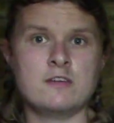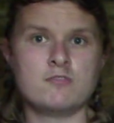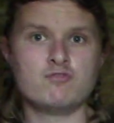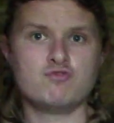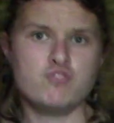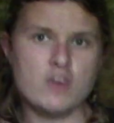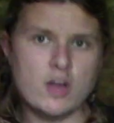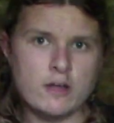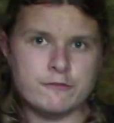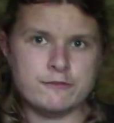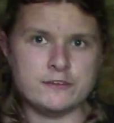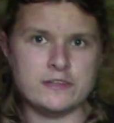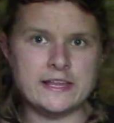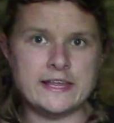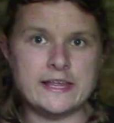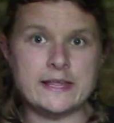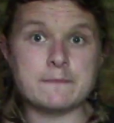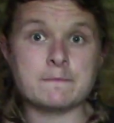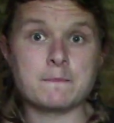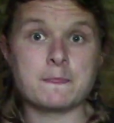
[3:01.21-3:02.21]

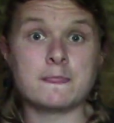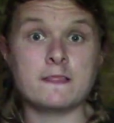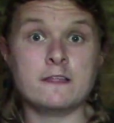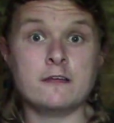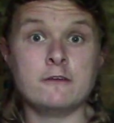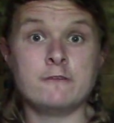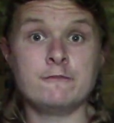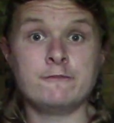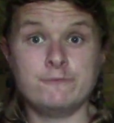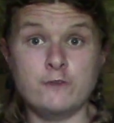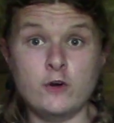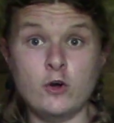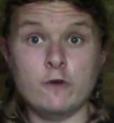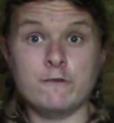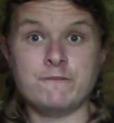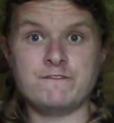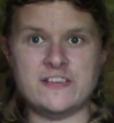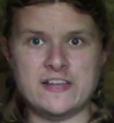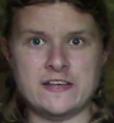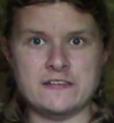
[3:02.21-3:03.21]
roughly
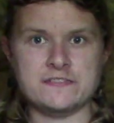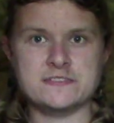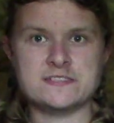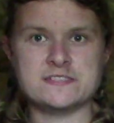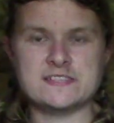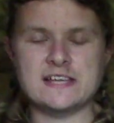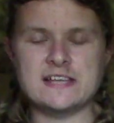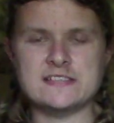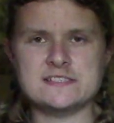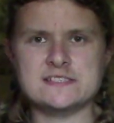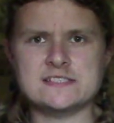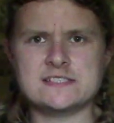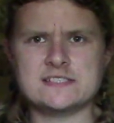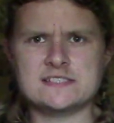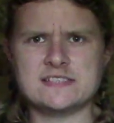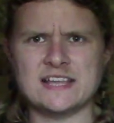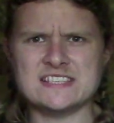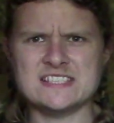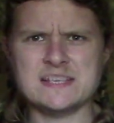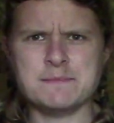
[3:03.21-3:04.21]

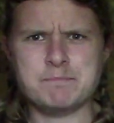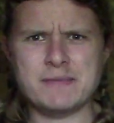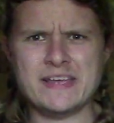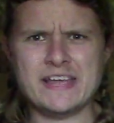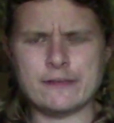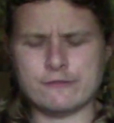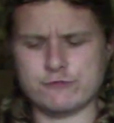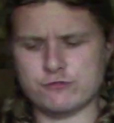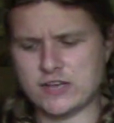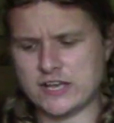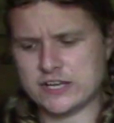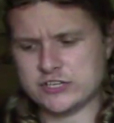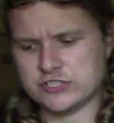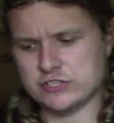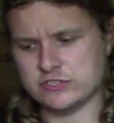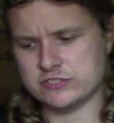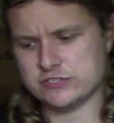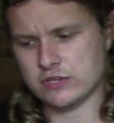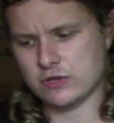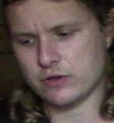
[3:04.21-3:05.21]
4/5. That's a bigger
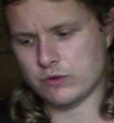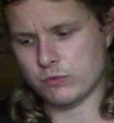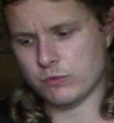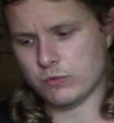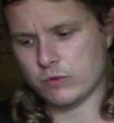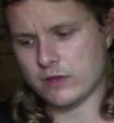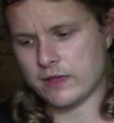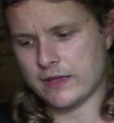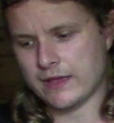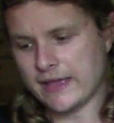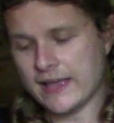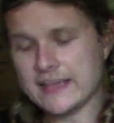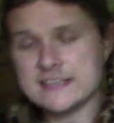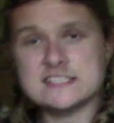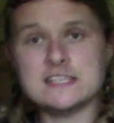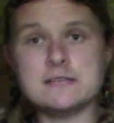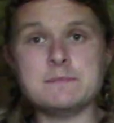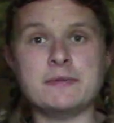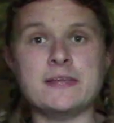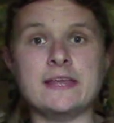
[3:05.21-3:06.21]
fraction. So
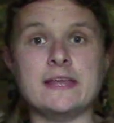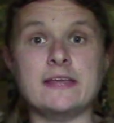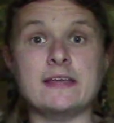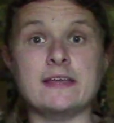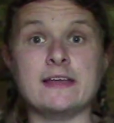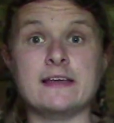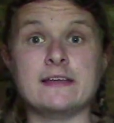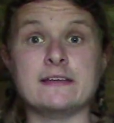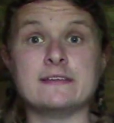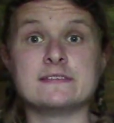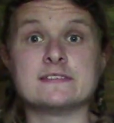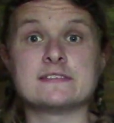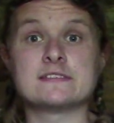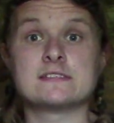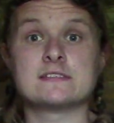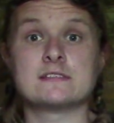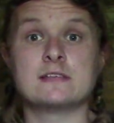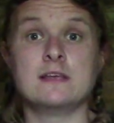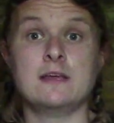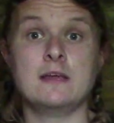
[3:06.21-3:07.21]
SNP
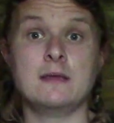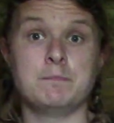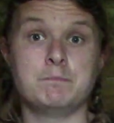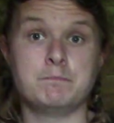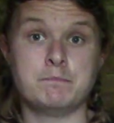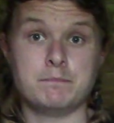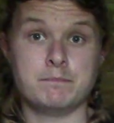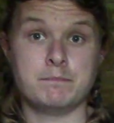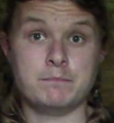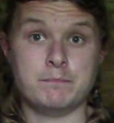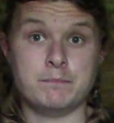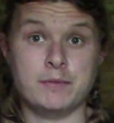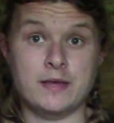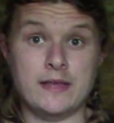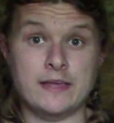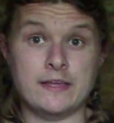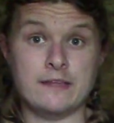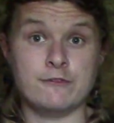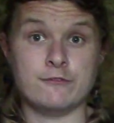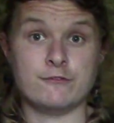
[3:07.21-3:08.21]
has,
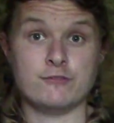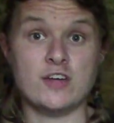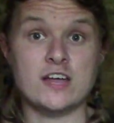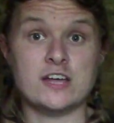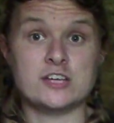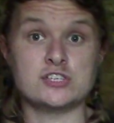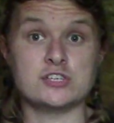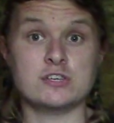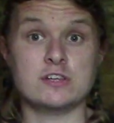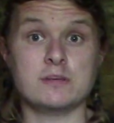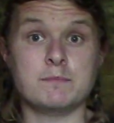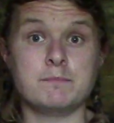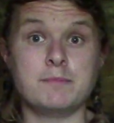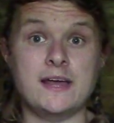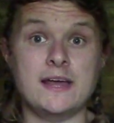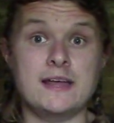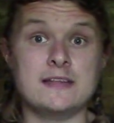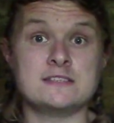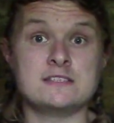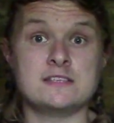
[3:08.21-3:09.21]
by fraction
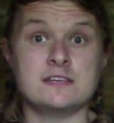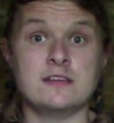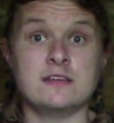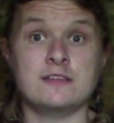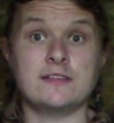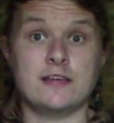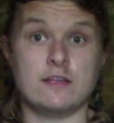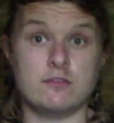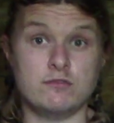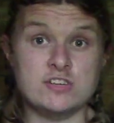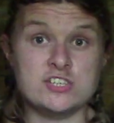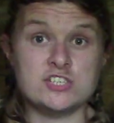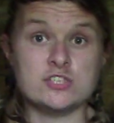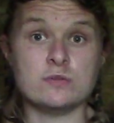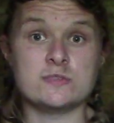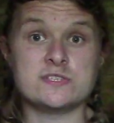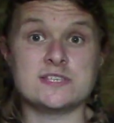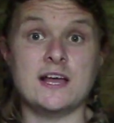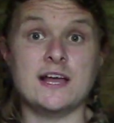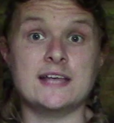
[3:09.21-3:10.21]
compared to their
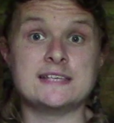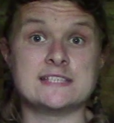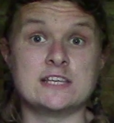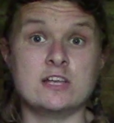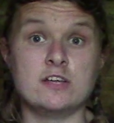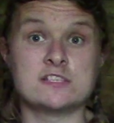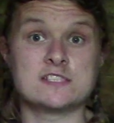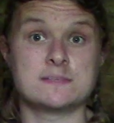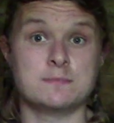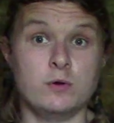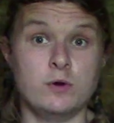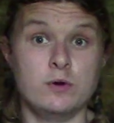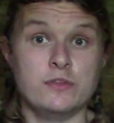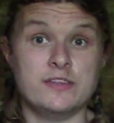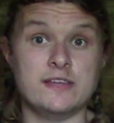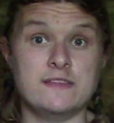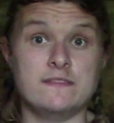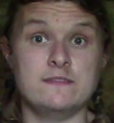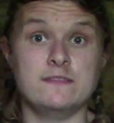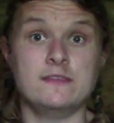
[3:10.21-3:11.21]
original size, lost more
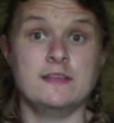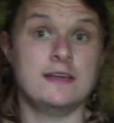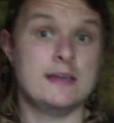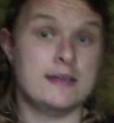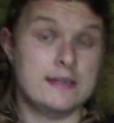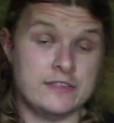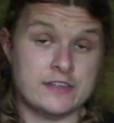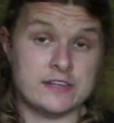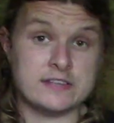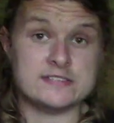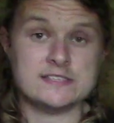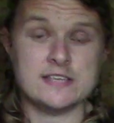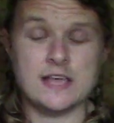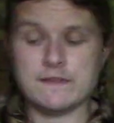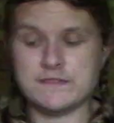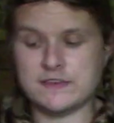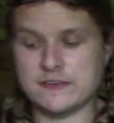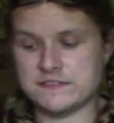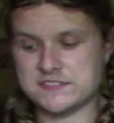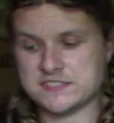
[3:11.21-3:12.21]
than the
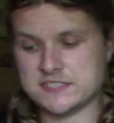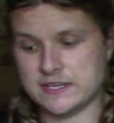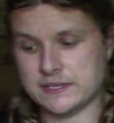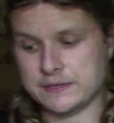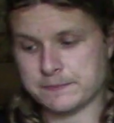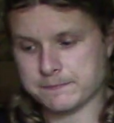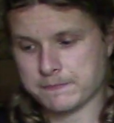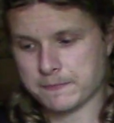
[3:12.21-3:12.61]
Conservatives did.